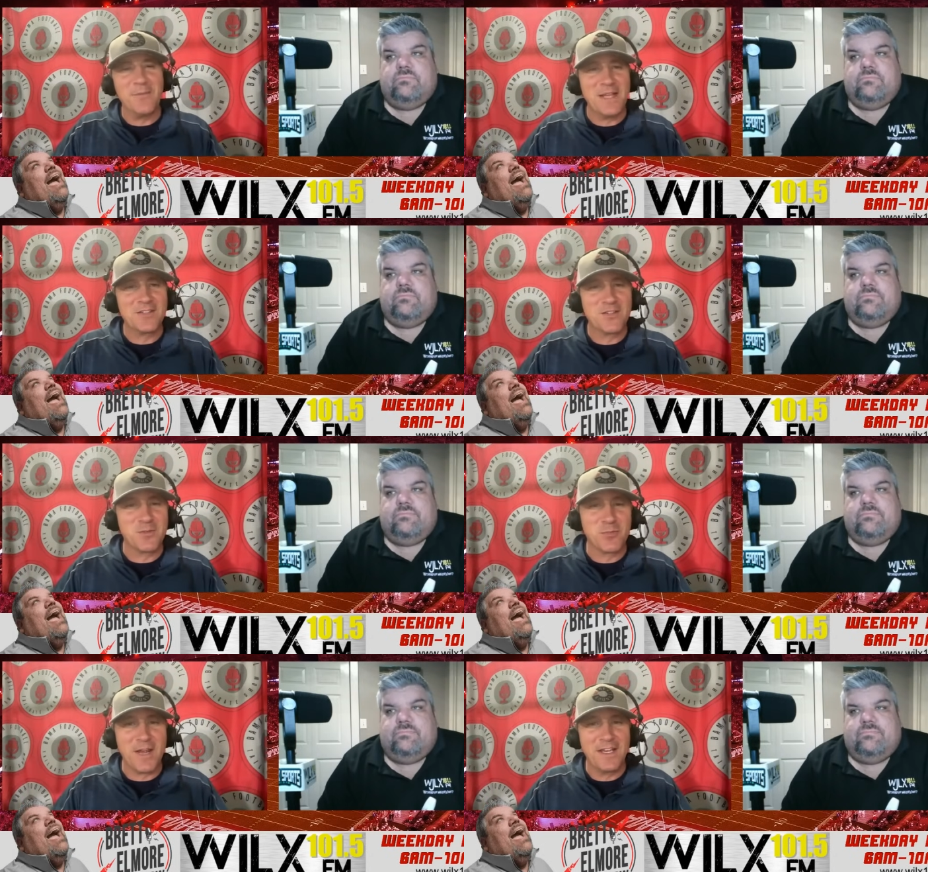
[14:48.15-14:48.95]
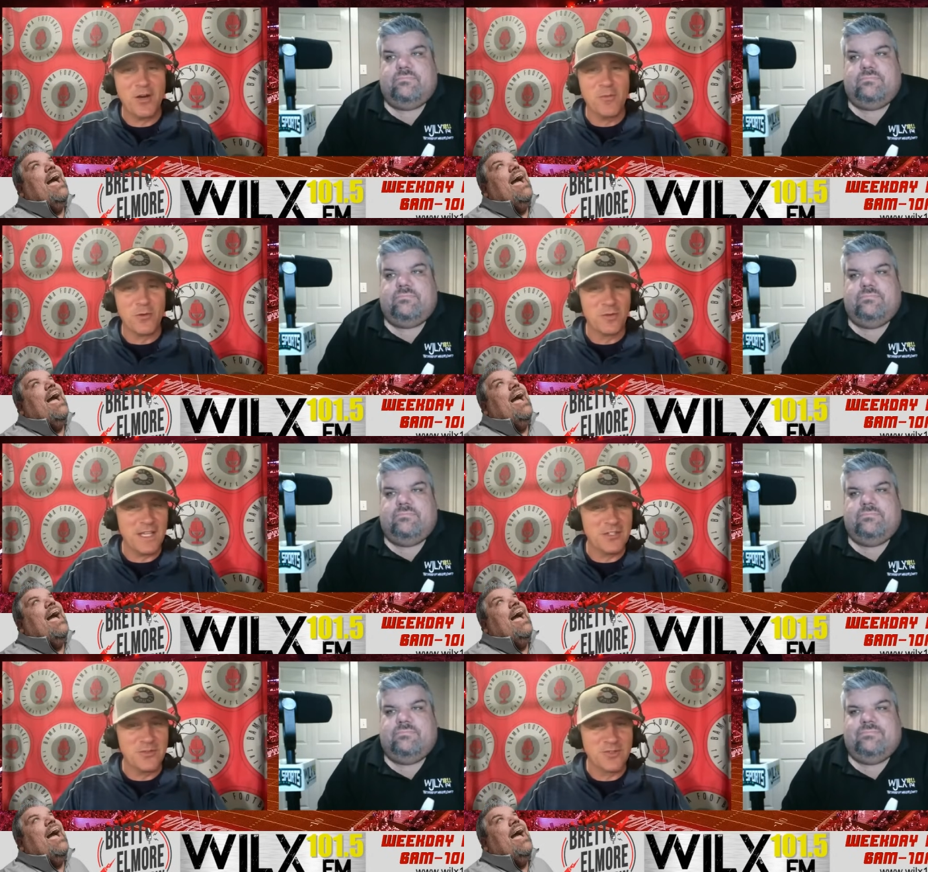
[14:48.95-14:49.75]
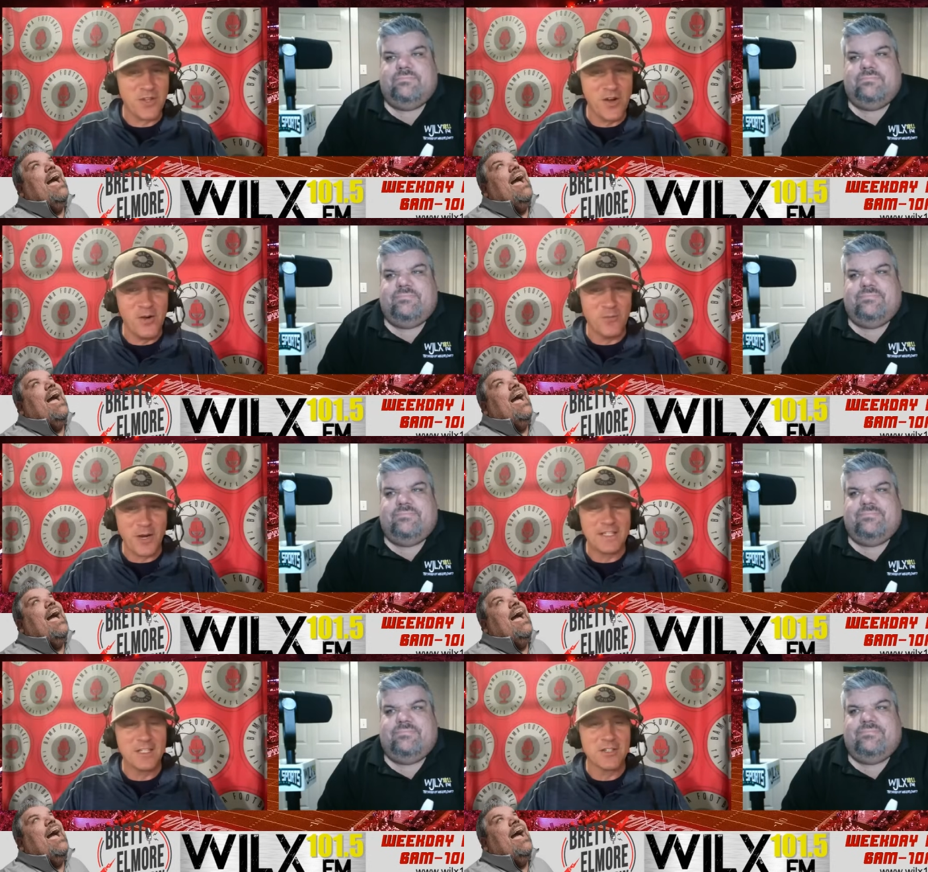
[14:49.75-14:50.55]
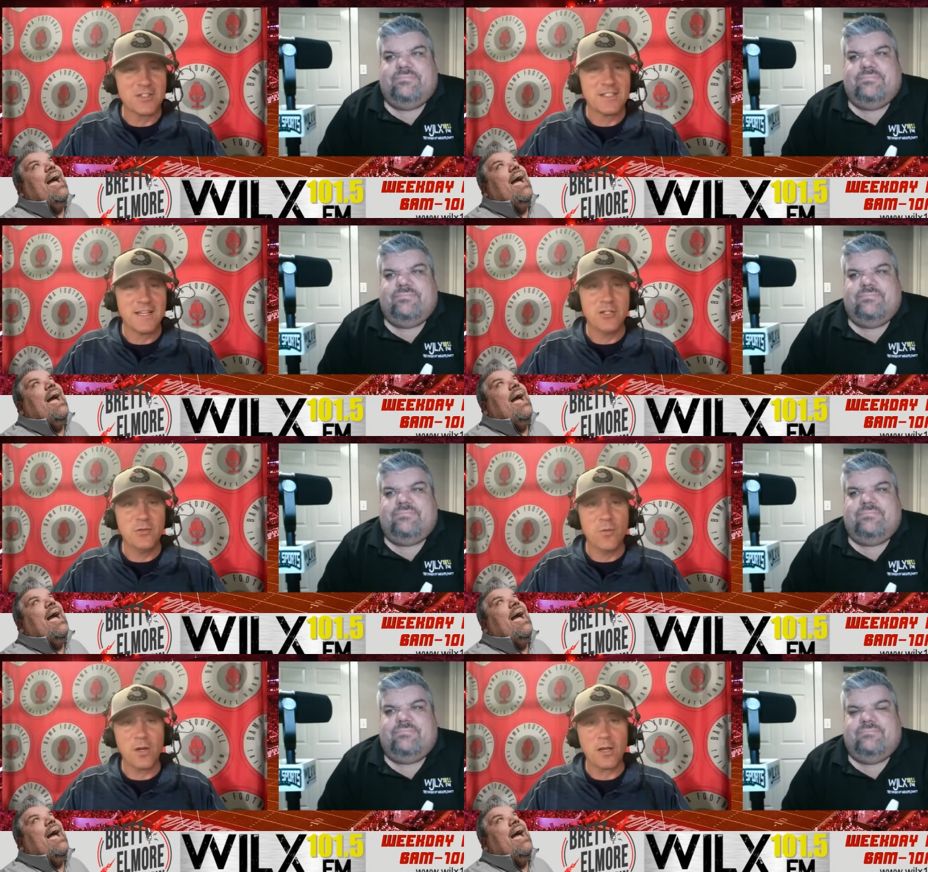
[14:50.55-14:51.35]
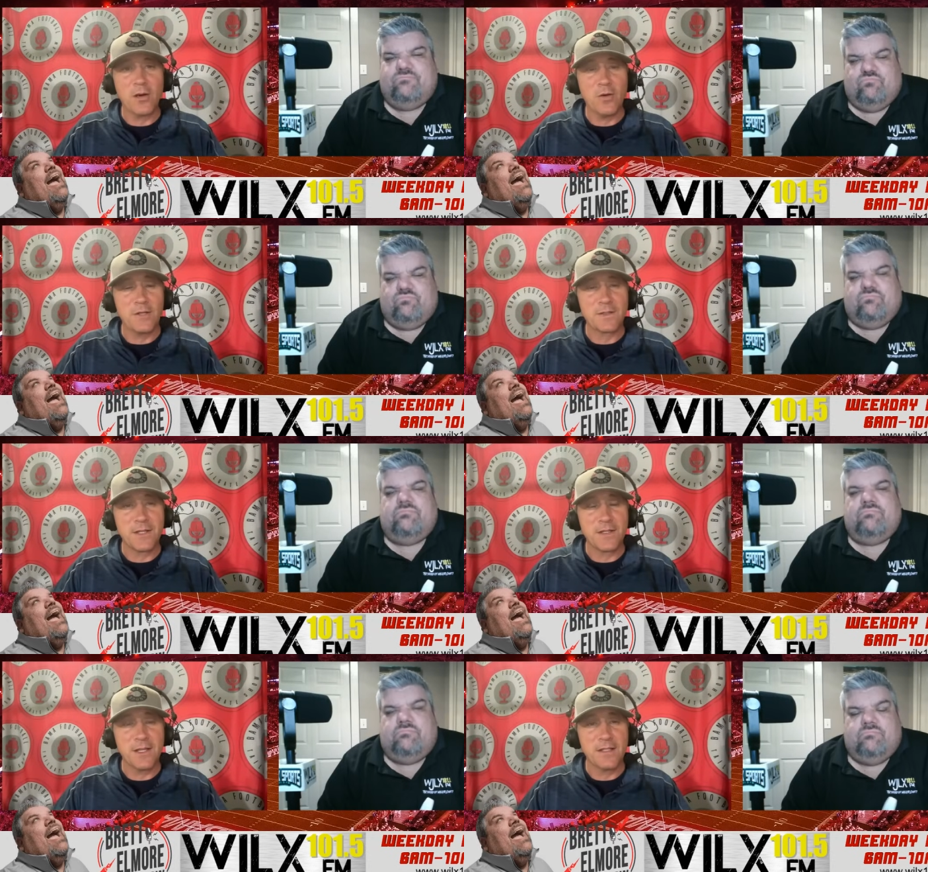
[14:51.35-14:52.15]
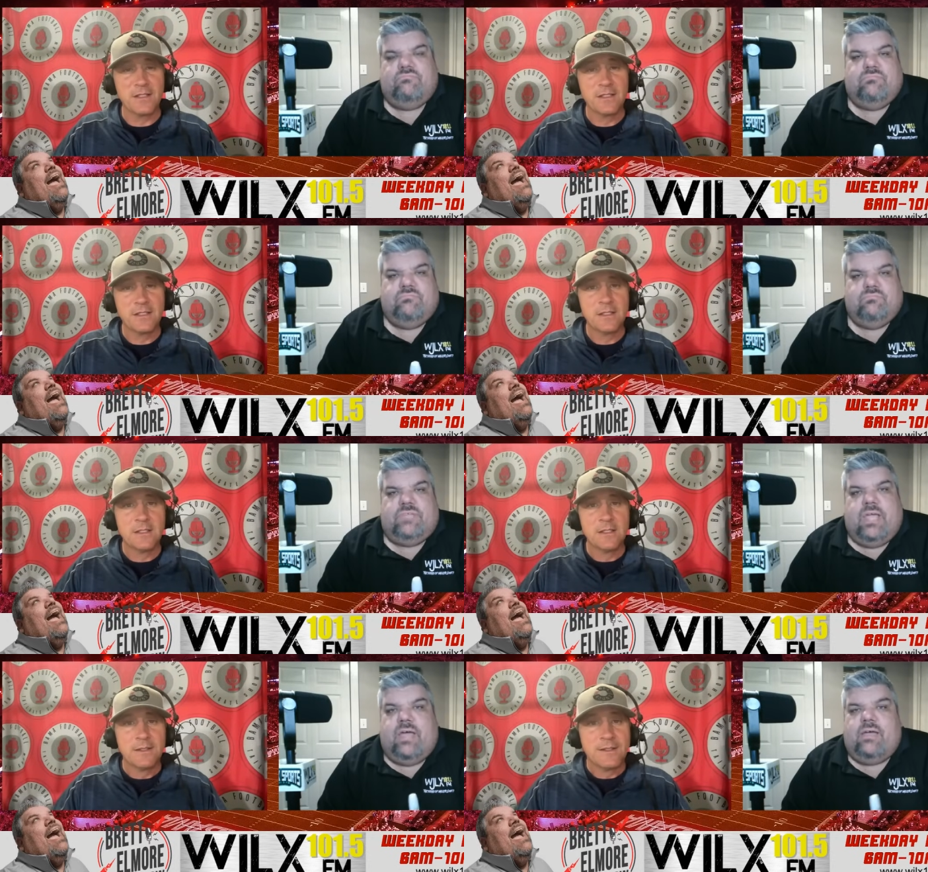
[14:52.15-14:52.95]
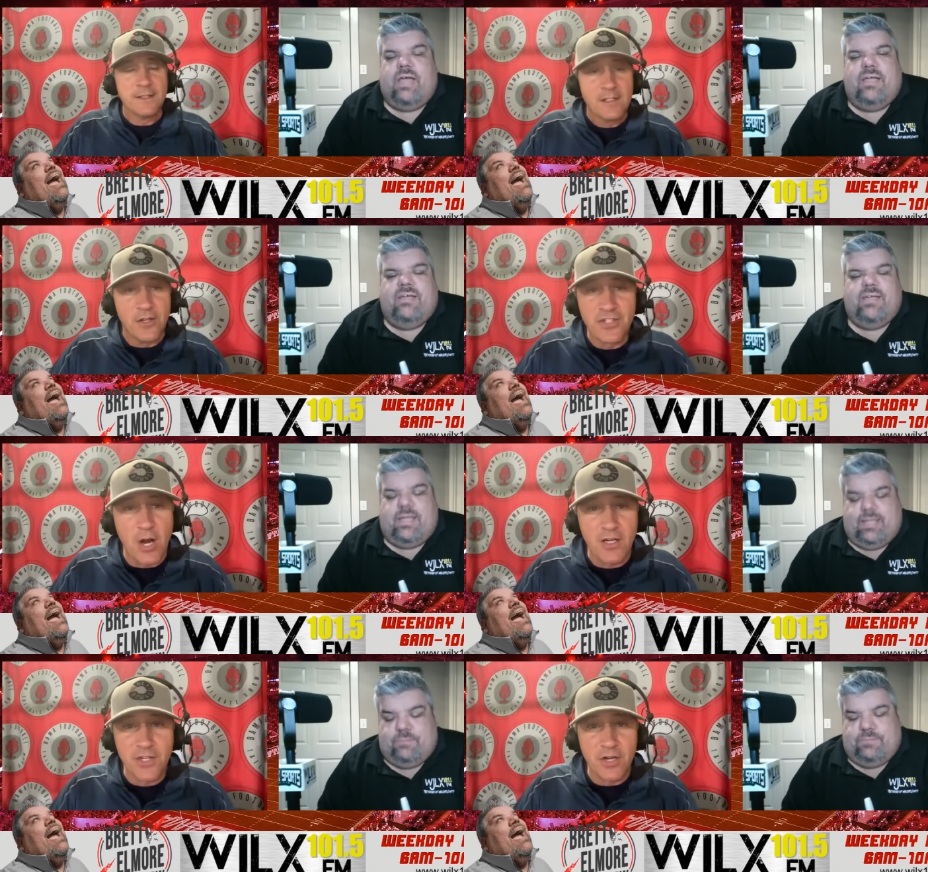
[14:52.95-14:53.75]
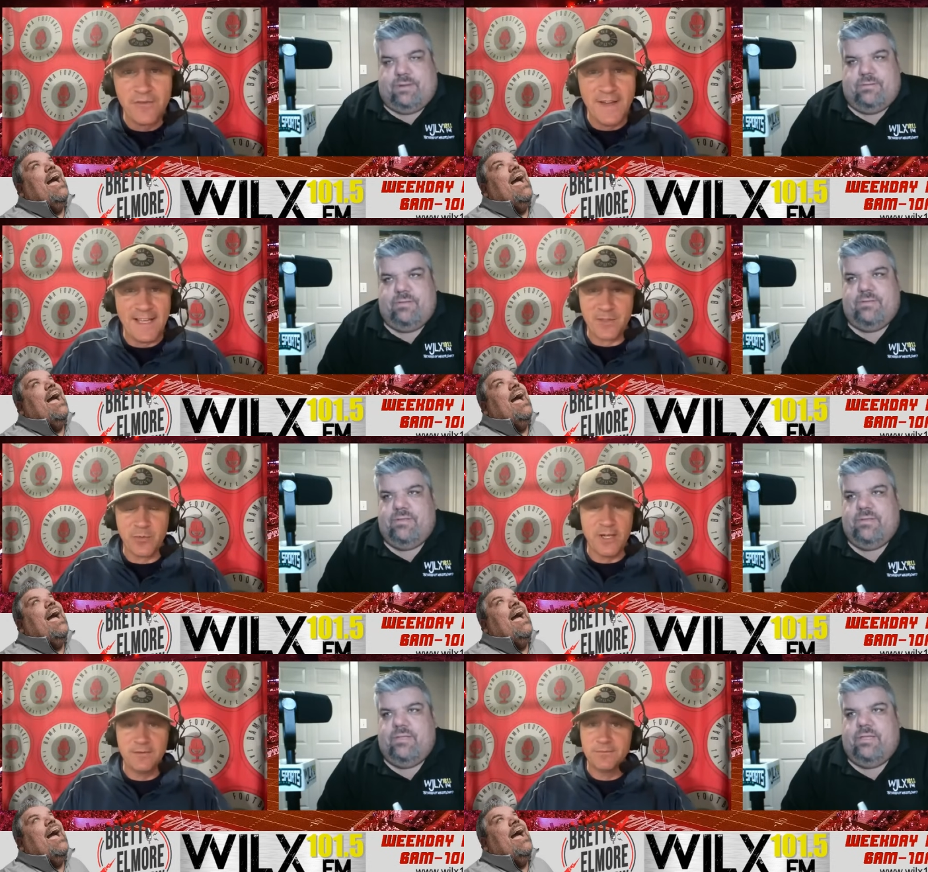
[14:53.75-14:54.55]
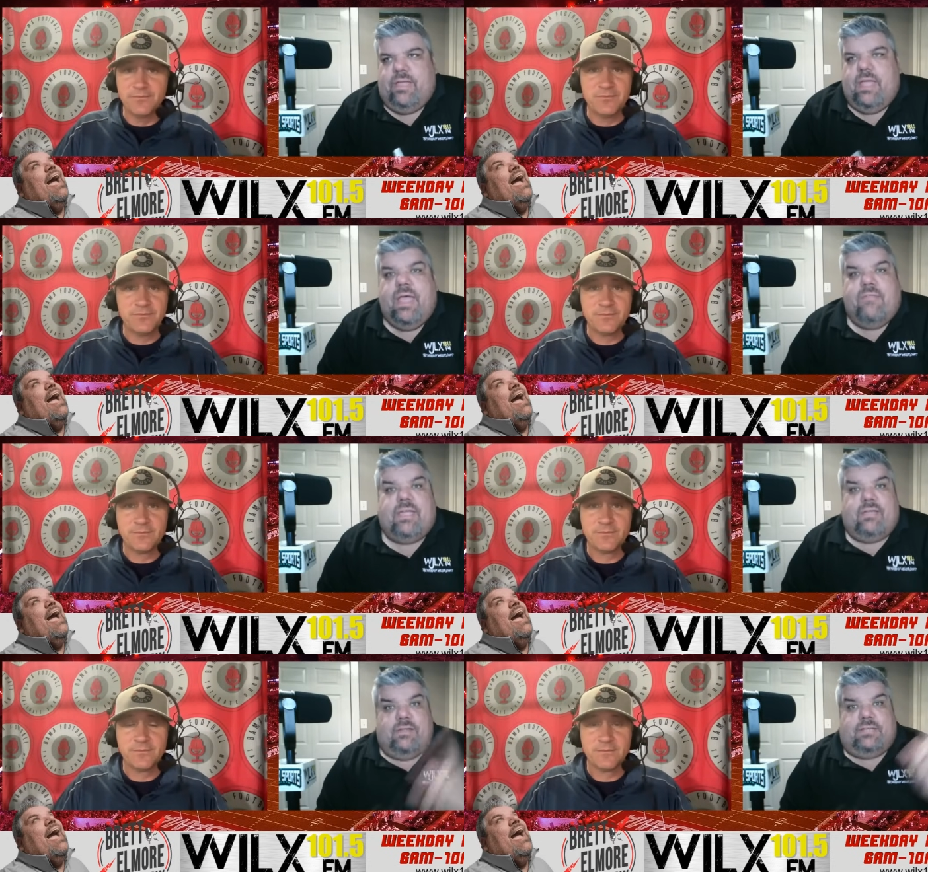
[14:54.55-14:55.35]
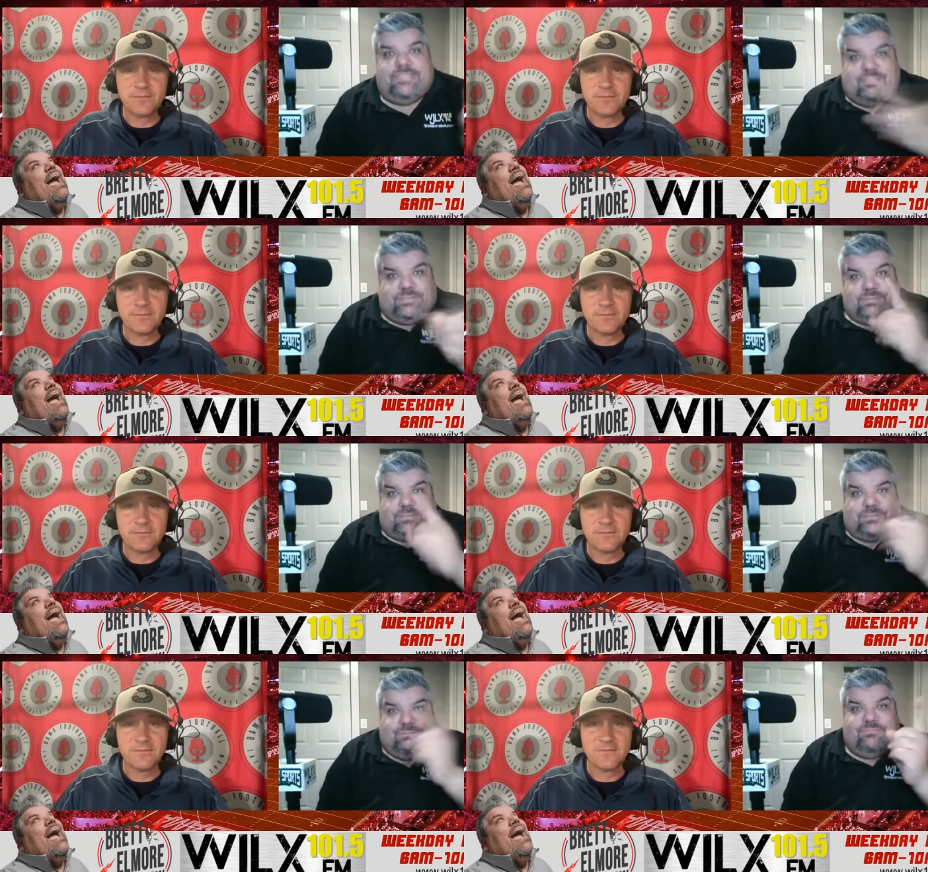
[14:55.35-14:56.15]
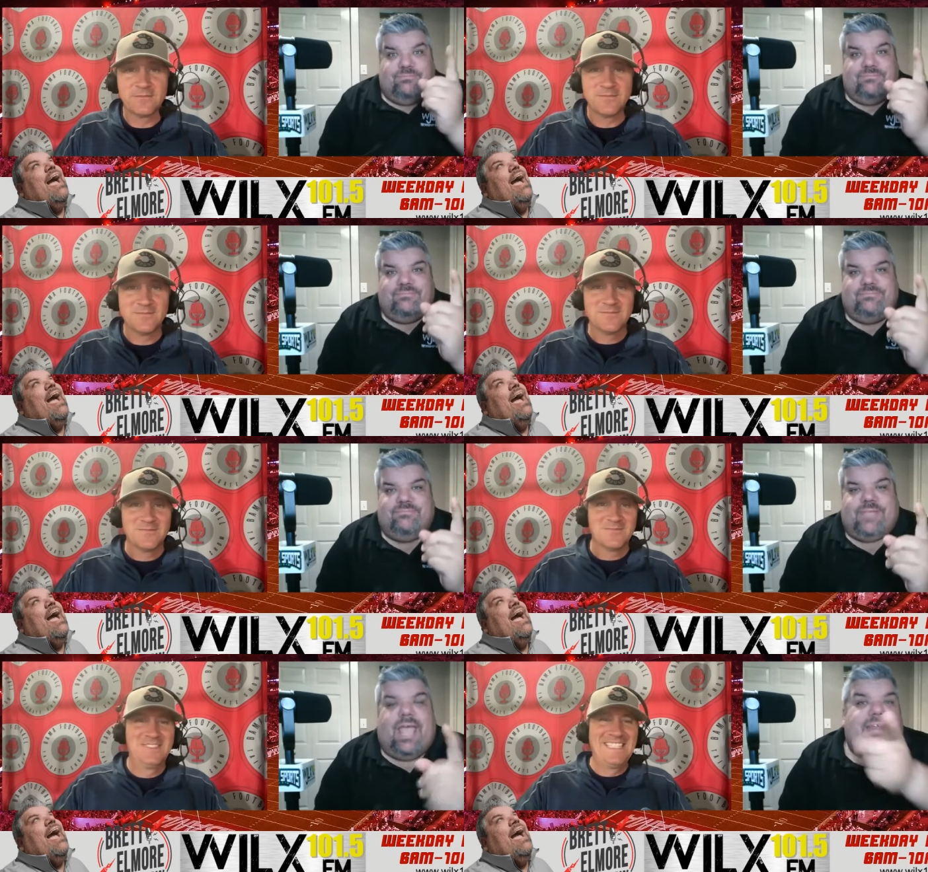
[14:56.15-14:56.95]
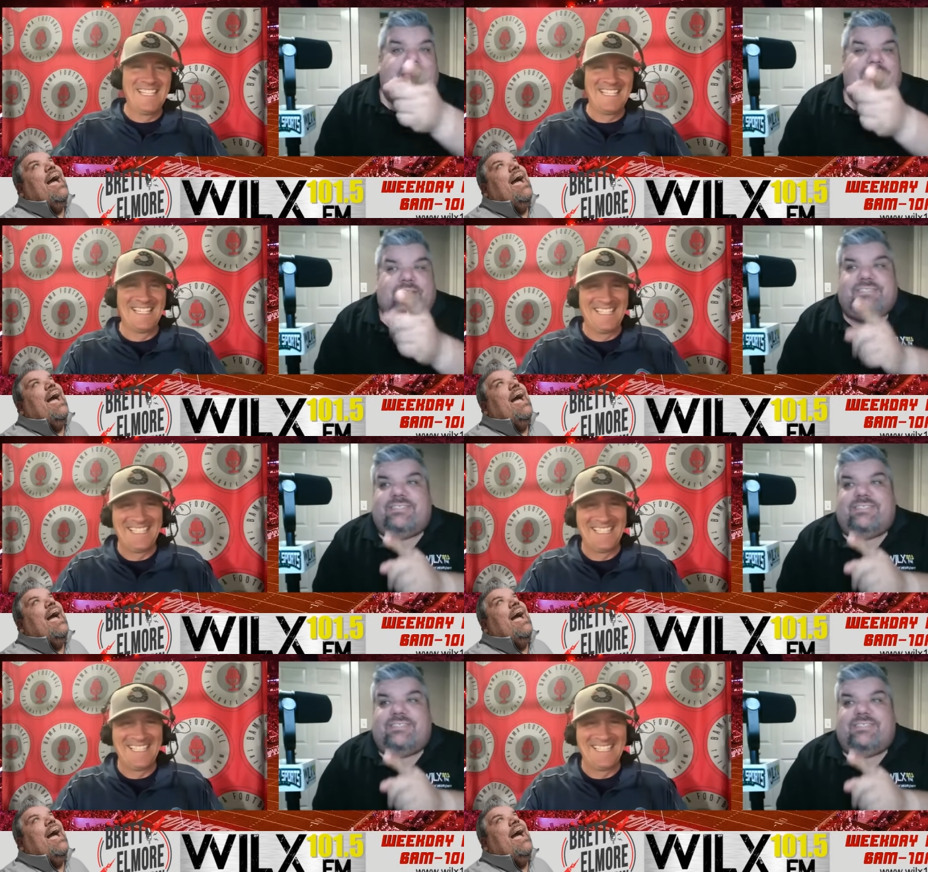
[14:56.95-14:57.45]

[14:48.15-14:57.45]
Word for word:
Speaker 1: message Brett Elmore that you saw him right here and you want to go on Sunday.
Speaker 2: Yeah,
Speaker 1: those cars go fast, Brett.
Speaker 2: They, zoom, zoom, zoom, zoom. And